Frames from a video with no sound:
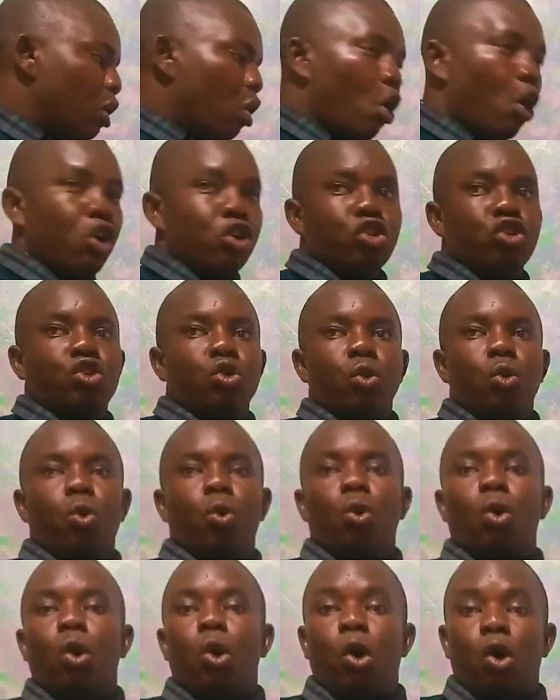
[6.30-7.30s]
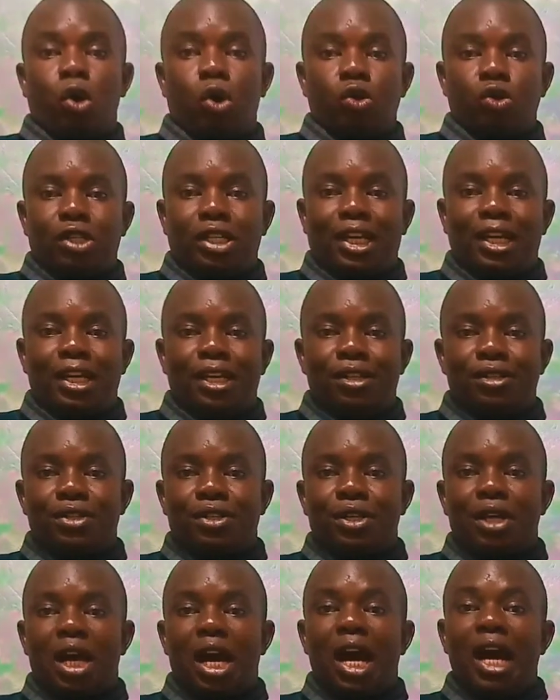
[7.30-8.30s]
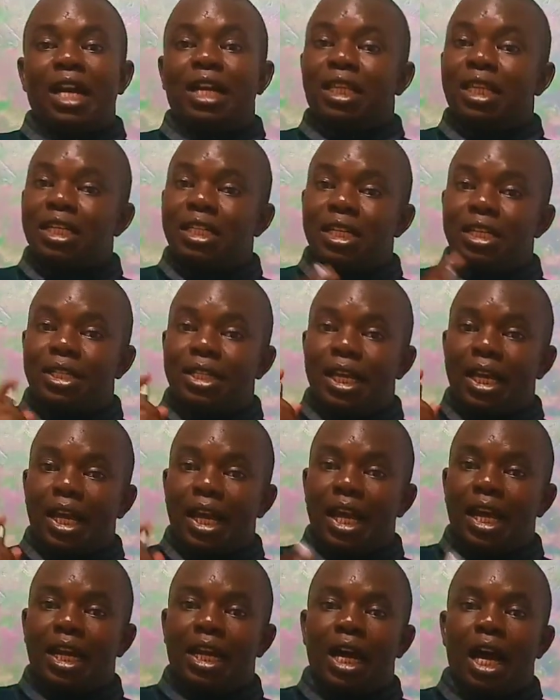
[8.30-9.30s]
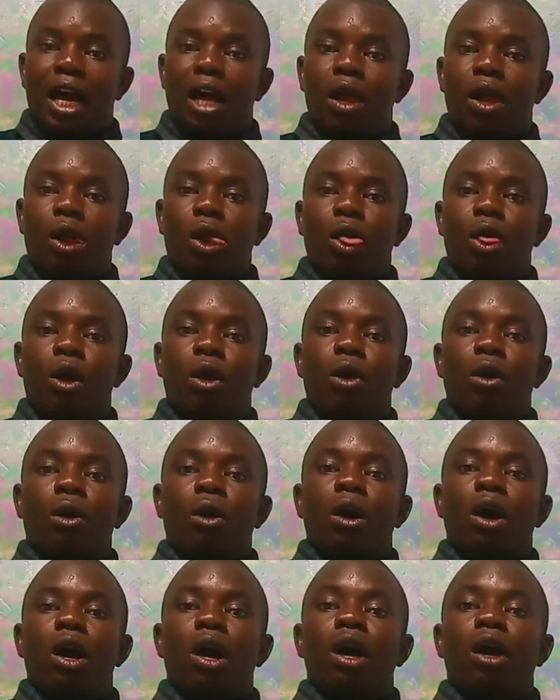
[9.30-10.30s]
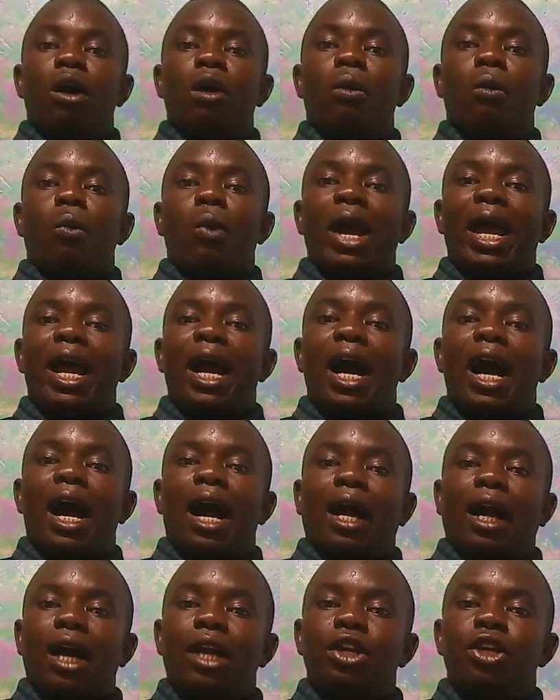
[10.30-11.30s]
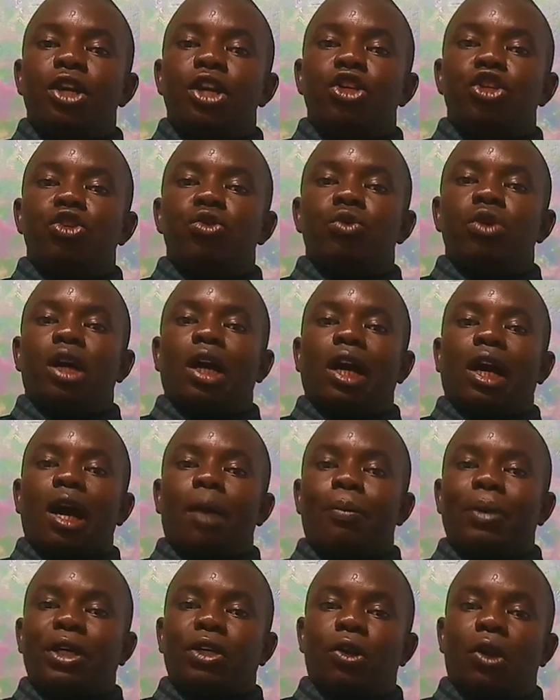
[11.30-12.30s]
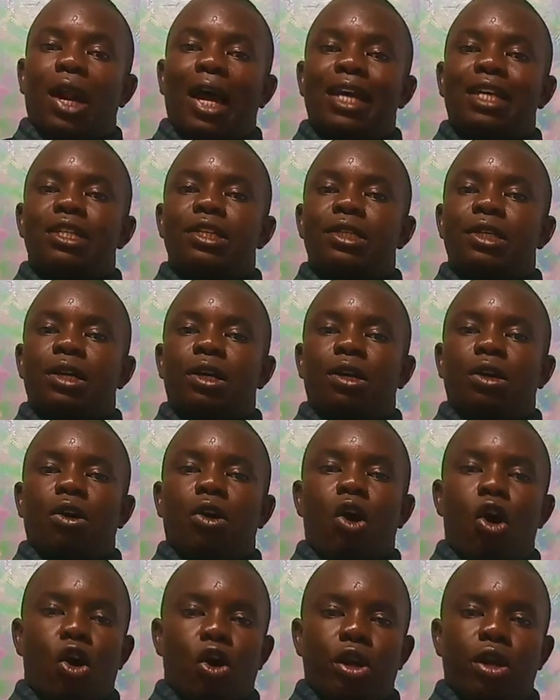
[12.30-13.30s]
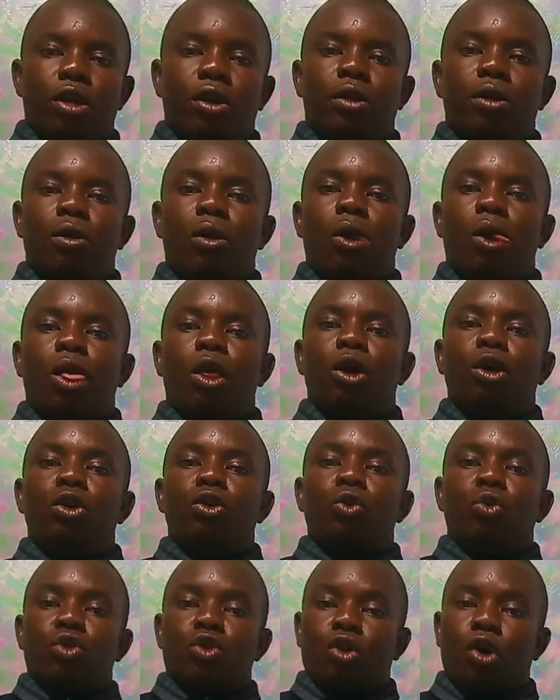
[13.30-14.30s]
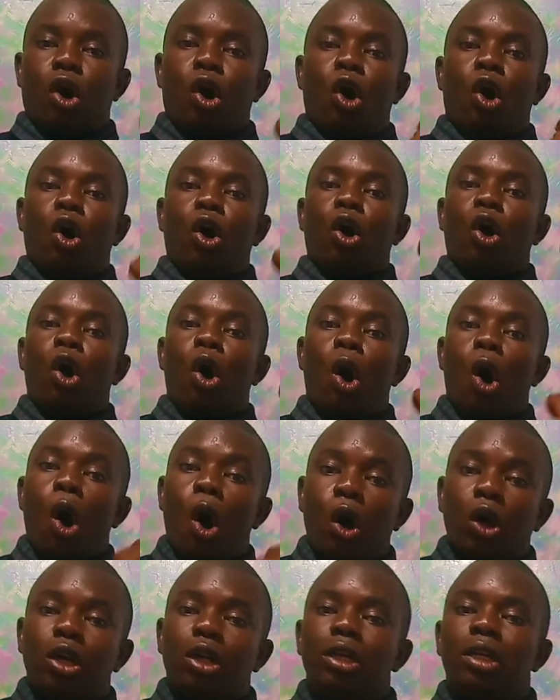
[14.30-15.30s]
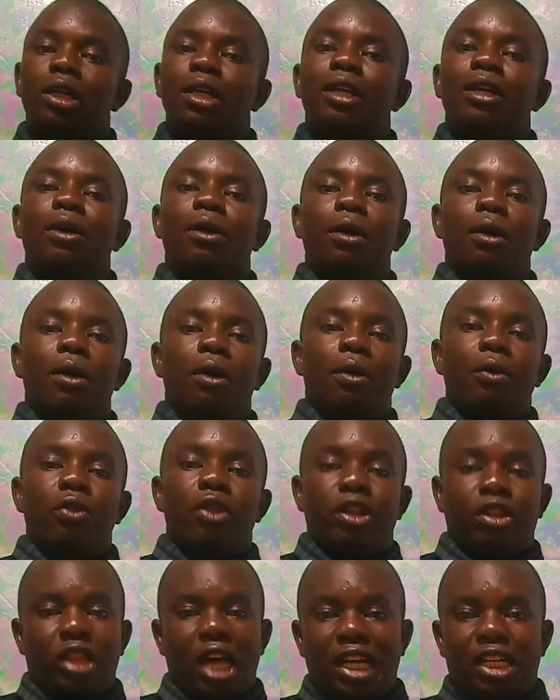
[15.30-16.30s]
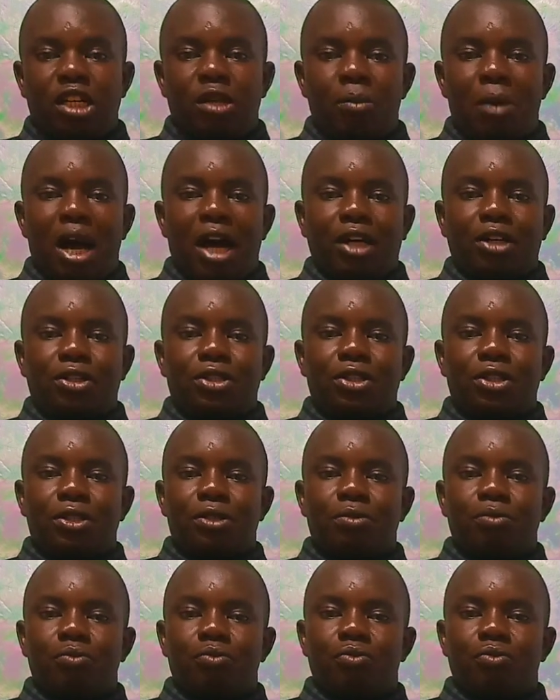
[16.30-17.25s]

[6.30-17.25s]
on to oral skills. And this is the area where a candidate should capitalize on to score all the 30 marks.